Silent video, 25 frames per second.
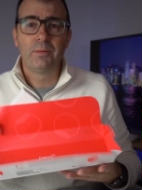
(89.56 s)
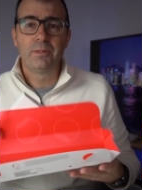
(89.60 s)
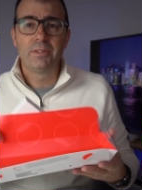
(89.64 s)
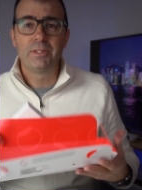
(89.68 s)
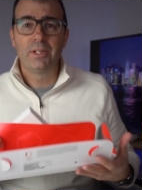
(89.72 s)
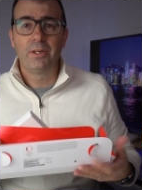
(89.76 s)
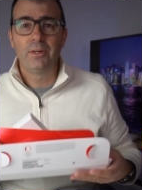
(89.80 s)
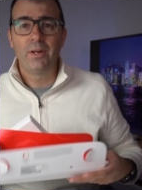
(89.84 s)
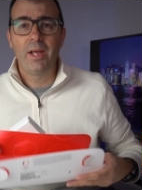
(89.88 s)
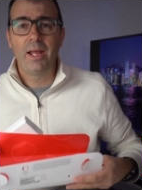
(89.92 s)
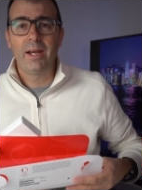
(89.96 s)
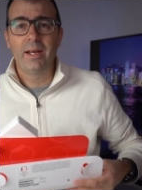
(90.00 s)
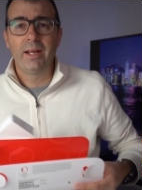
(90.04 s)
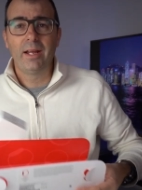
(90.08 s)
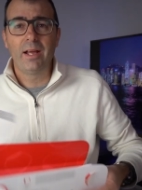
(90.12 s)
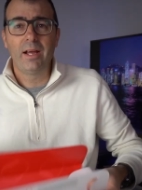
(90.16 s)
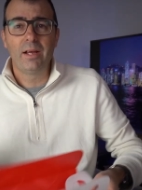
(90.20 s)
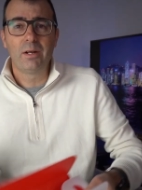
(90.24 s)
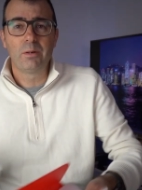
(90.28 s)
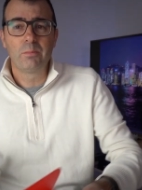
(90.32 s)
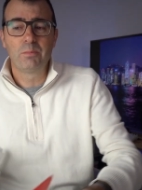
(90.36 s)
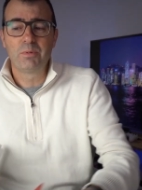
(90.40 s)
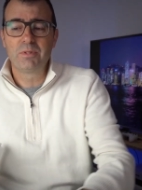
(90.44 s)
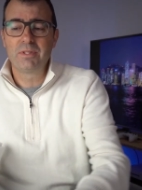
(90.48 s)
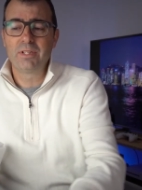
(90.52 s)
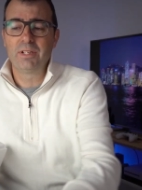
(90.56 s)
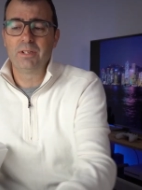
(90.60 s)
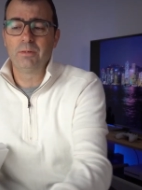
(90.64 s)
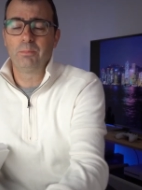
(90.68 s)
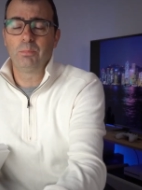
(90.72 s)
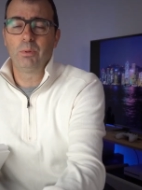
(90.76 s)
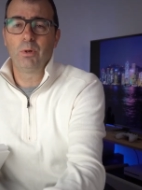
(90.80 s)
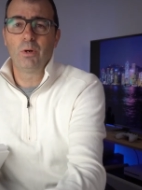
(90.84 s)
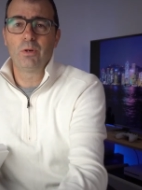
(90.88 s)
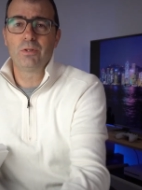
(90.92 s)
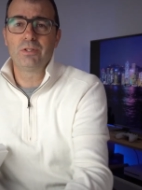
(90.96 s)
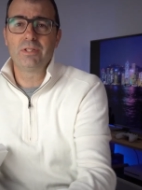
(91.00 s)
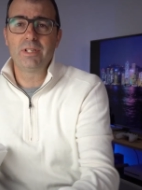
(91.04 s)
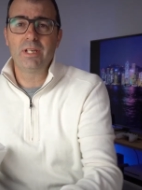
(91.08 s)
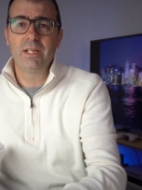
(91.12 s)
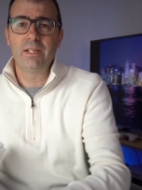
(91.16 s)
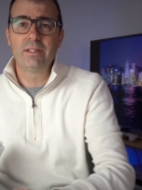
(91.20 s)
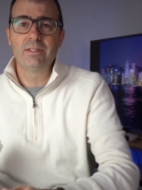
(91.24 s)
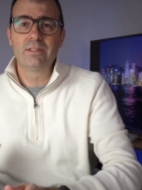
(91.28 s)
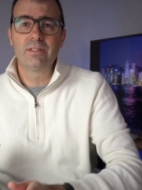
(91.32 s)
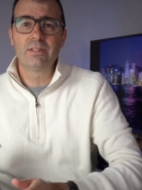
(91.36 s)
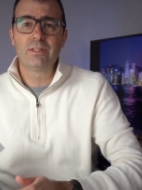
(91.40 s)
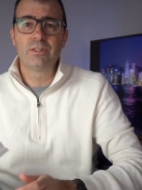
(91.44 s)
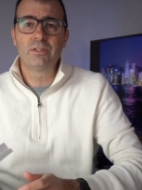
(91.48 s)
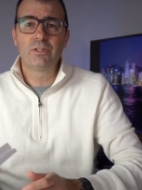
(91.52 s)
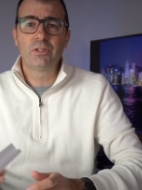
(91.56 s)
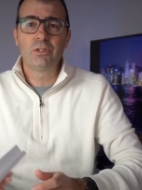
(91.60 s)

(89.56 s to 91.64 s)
were donating 100% of proceeds